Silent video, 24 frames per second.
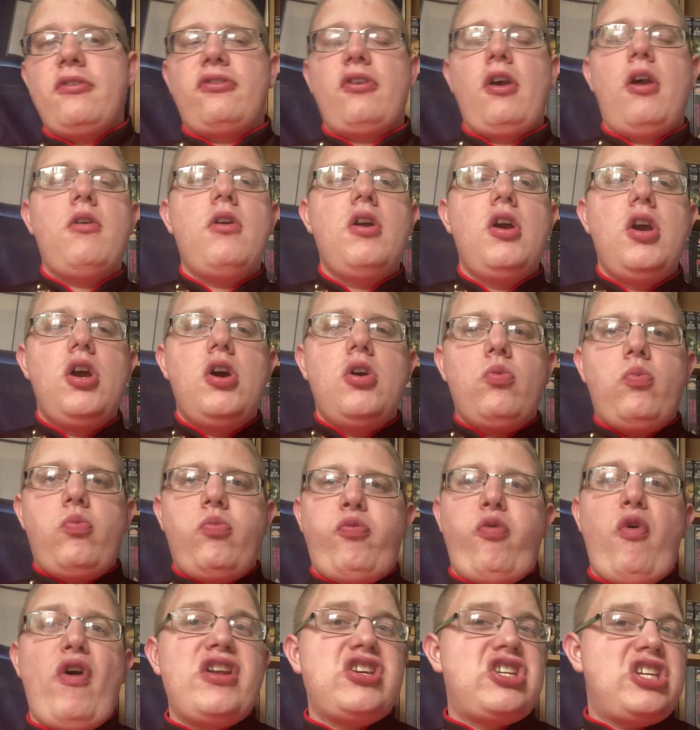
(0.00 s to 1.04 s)
So
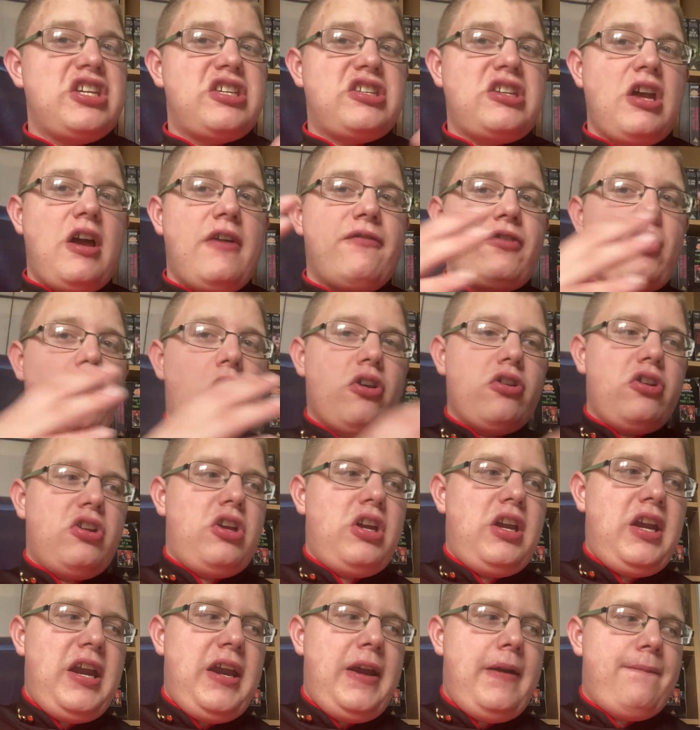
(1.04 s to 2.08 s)
when she served on
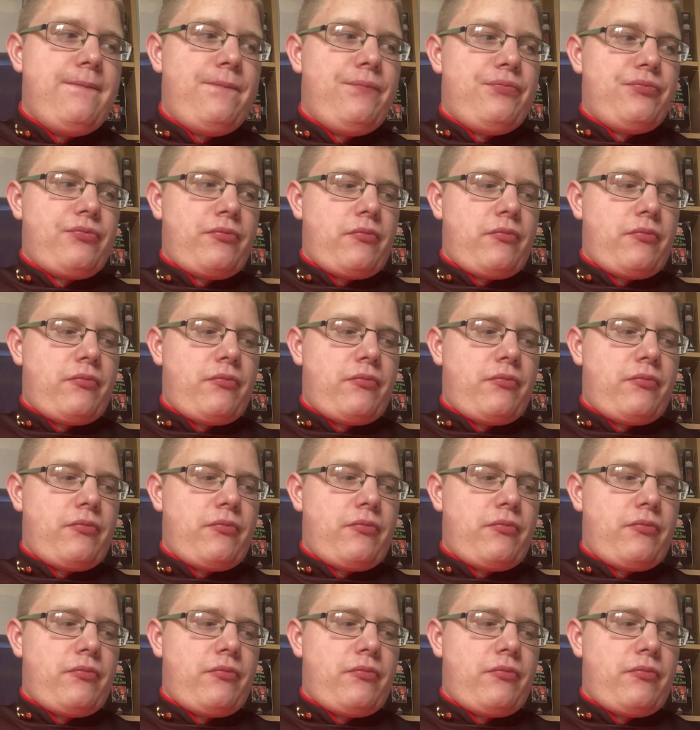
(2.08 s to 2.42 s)
the